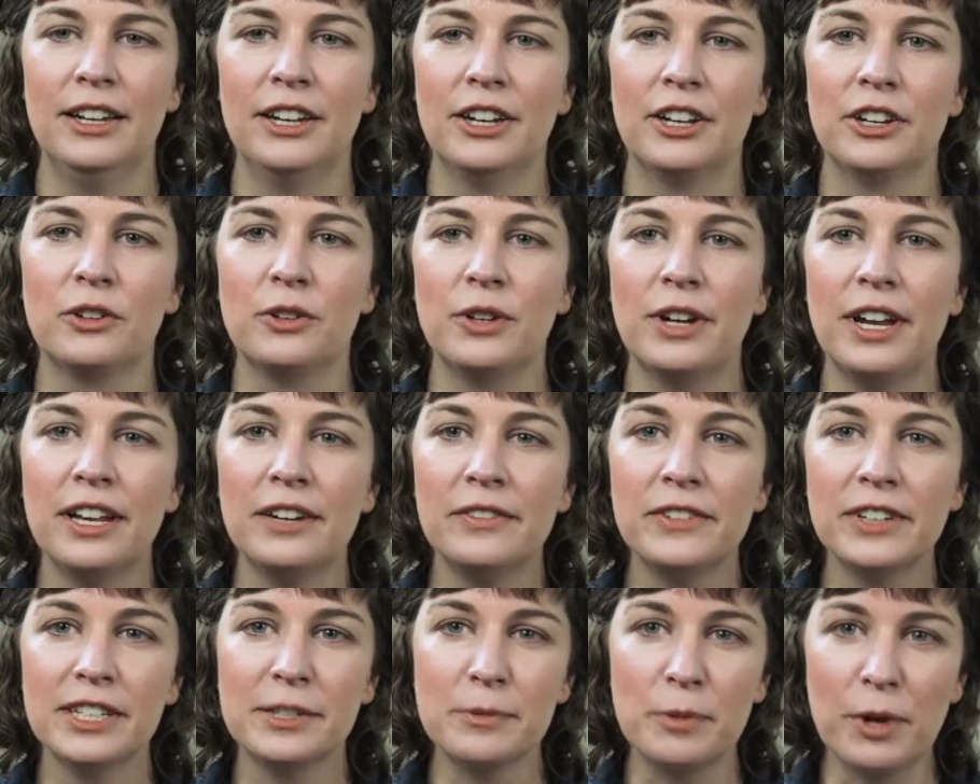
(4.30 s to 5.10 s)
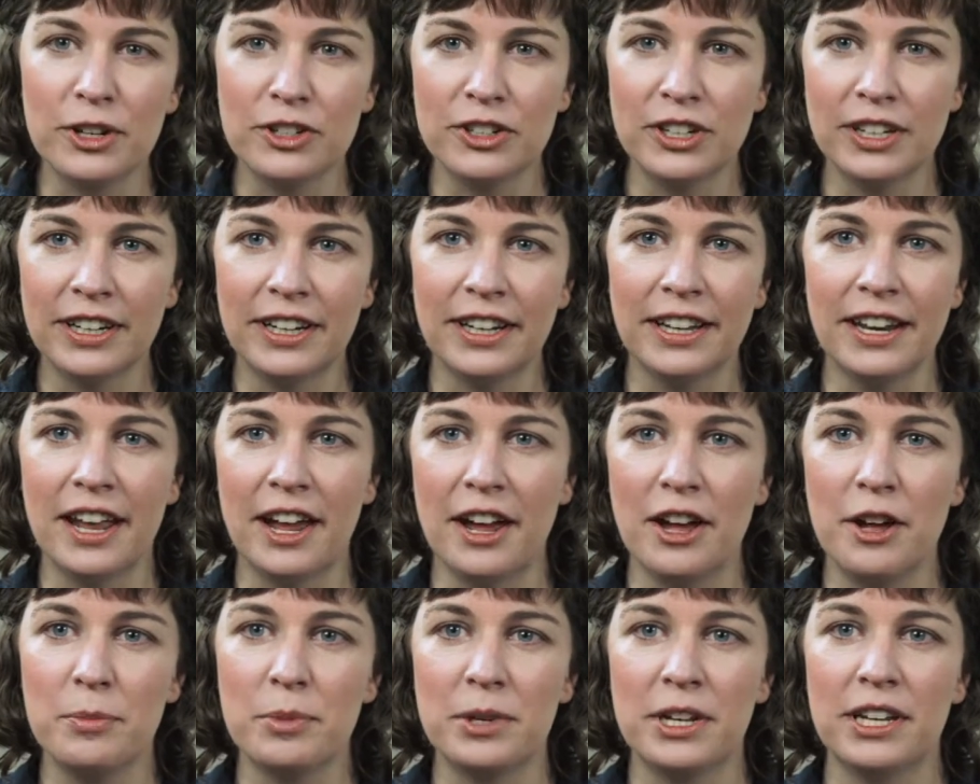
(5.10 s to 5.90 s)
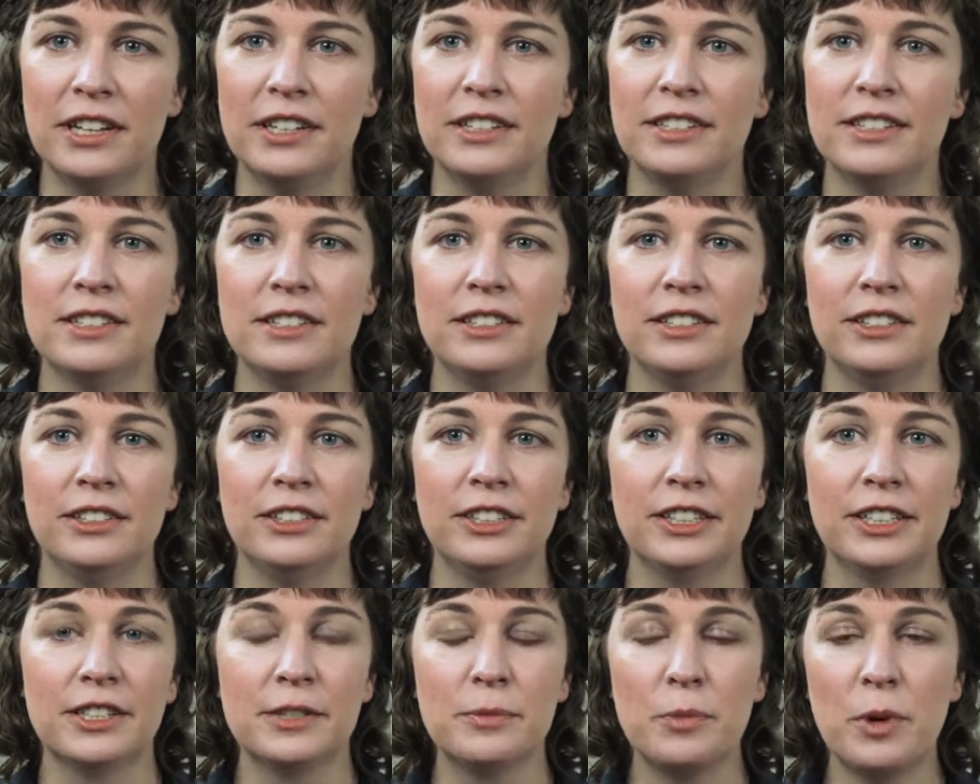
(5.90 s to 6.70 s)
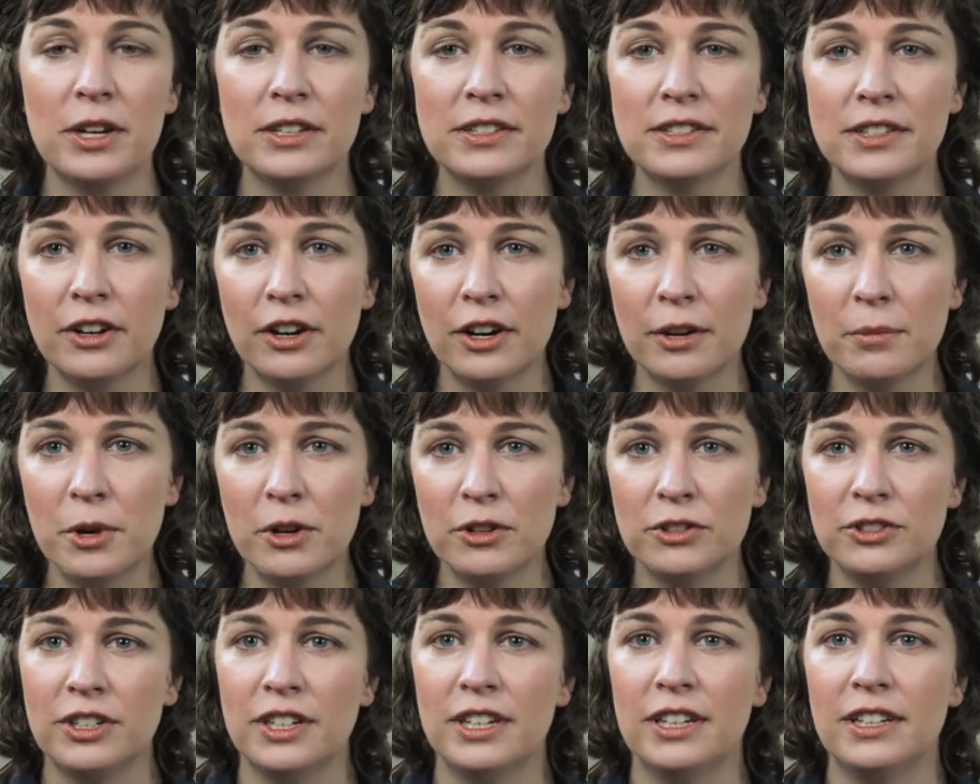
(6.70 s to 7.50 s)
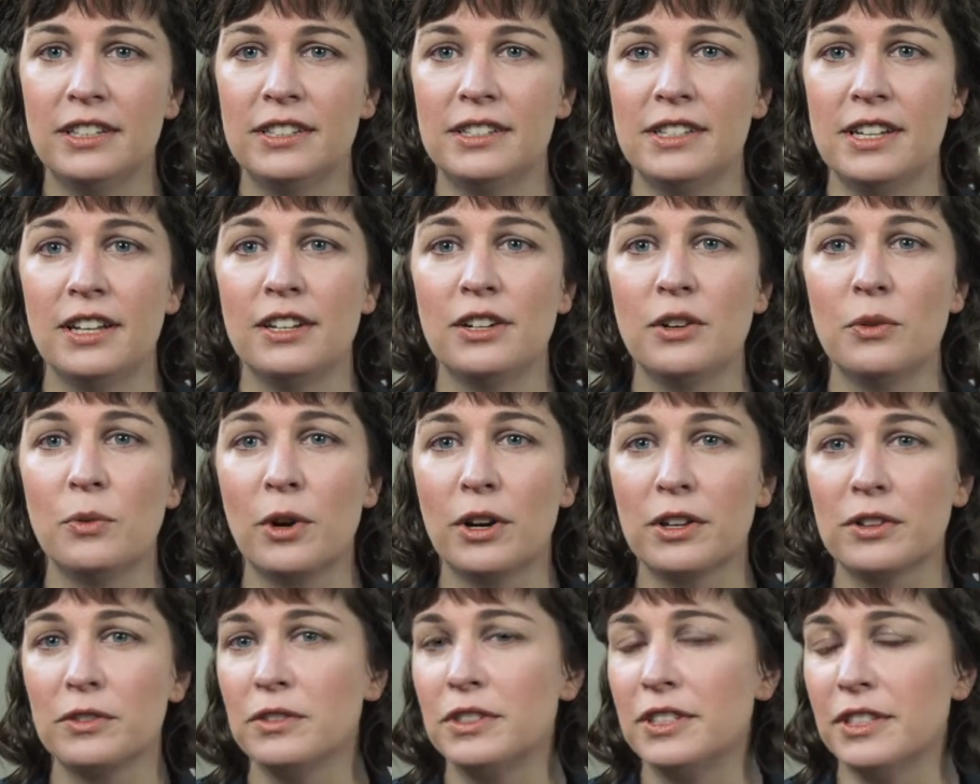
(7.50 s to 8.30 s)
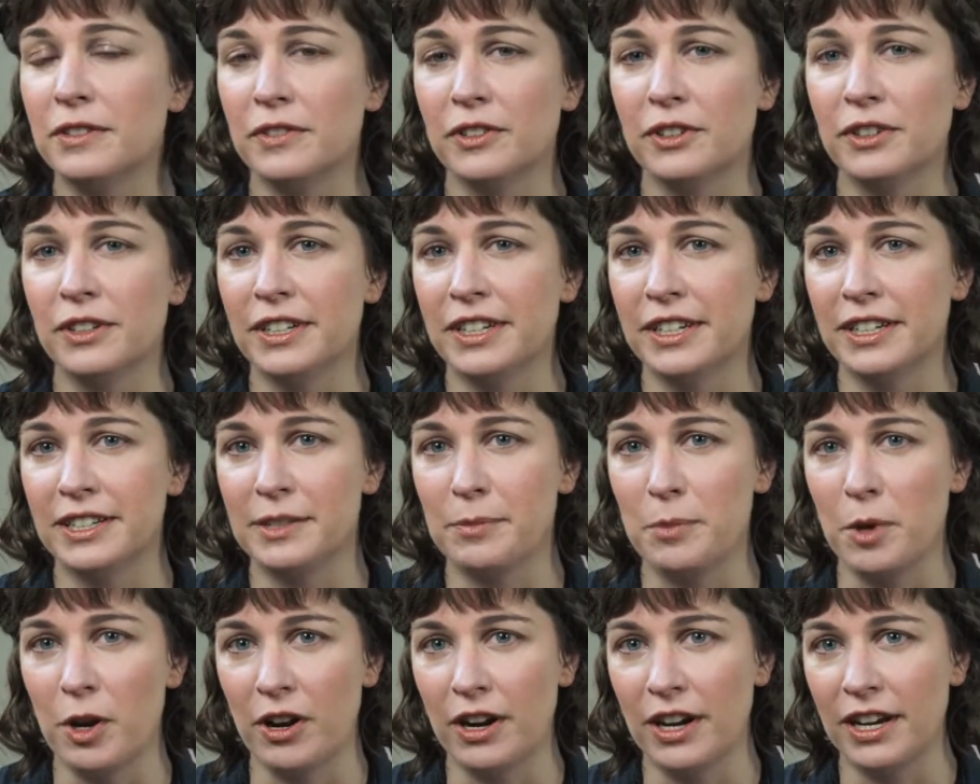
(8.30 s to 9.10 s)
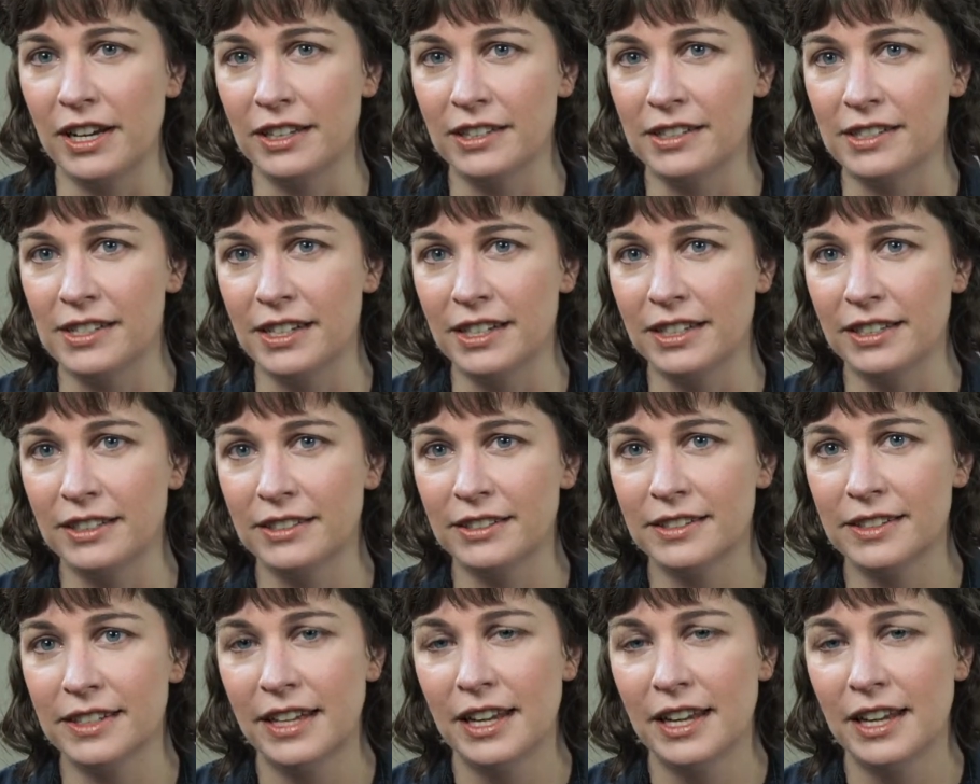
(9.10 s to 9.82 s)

Creative expression can help kids to express their emotions and to work through difficult experiences.